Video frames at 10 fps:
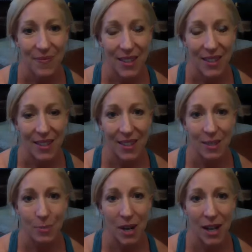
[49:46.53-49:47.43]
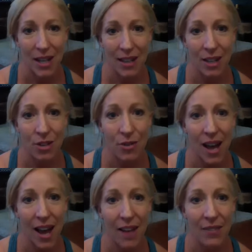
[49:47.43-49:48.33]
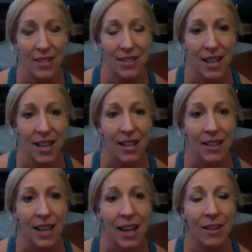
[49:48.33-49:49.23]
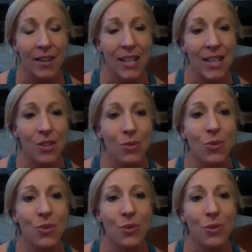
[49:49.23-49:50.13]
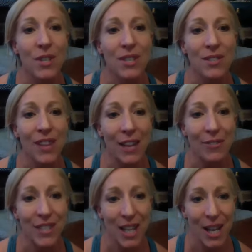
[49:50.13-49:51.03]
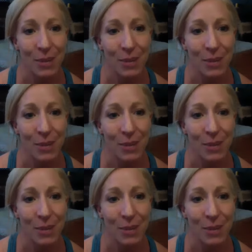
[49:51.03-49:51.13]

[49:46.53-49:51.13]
This body that you have is carrying you through this lifetime.